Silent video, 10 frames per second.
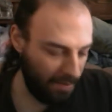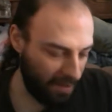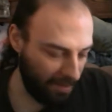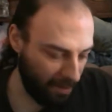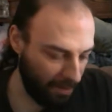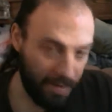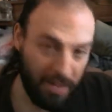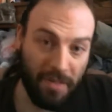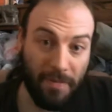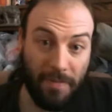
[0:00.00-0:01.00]
are my
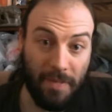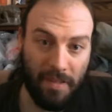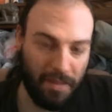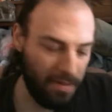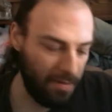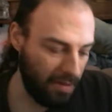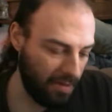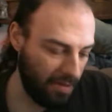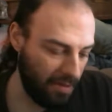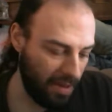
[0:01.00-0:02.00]
very
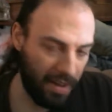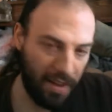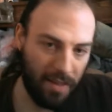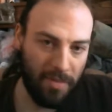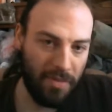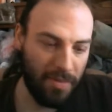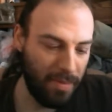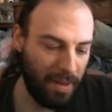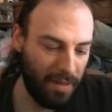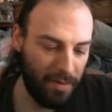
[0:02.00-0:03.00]
first two things I got from Super
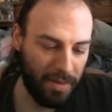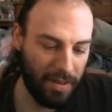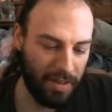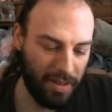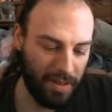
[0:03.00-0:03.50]
Mega Force.